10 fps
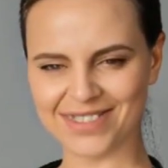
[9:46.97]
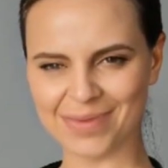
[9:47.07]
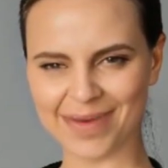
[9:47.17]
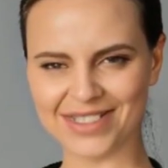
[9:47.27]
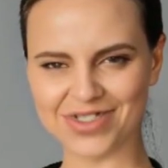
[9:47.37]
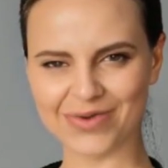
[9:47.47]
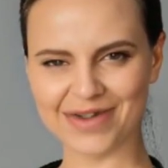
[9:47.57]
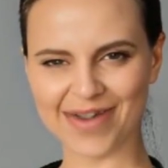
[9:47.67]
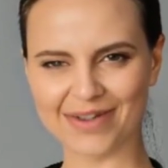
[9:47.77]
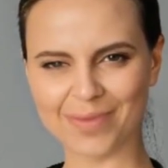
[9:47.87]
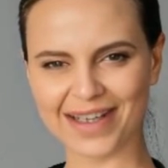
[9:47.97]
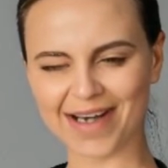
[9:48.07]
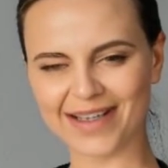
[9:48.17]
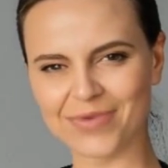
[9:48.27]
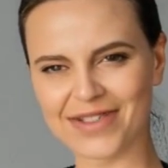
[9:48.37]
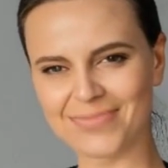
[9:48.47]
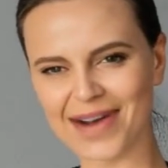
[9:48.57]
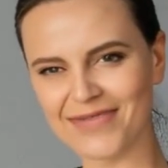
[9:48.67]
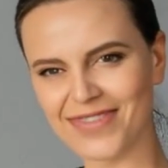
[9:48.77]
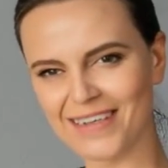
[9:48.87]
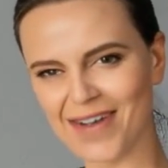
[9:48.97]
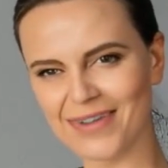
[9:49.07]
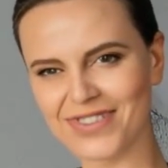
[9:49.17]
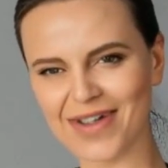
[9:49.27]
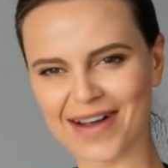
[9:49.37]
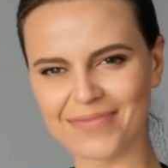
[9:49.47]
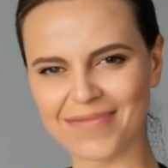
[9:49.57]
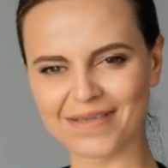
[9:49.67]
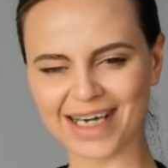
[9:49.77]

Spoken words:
to make sure developing countries benefit long-term,